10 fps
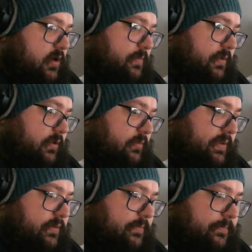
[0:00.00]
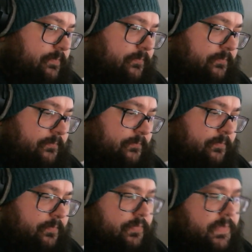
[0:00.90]
up a little bit.
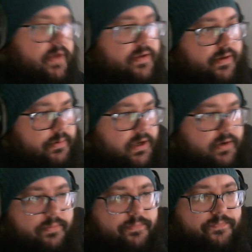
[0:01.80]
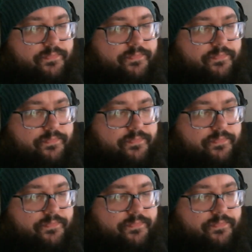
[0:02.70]
There we go.